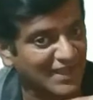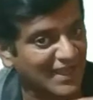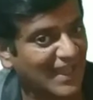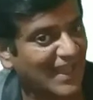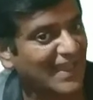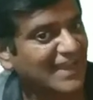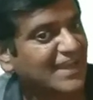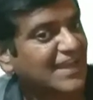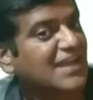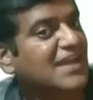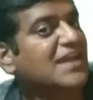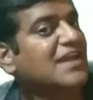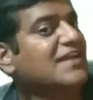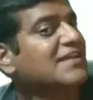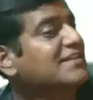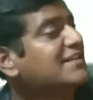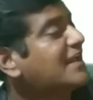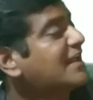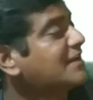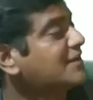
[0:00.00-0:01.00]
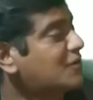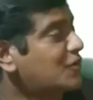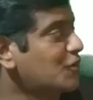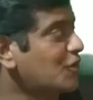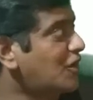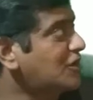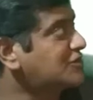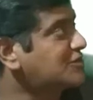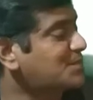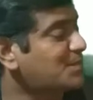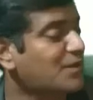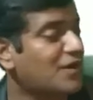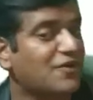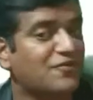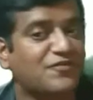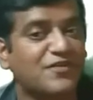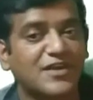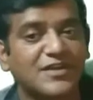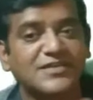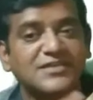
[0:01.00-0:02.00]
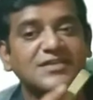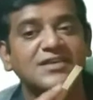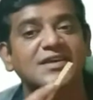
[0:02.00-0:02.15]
lakh, then gross profit.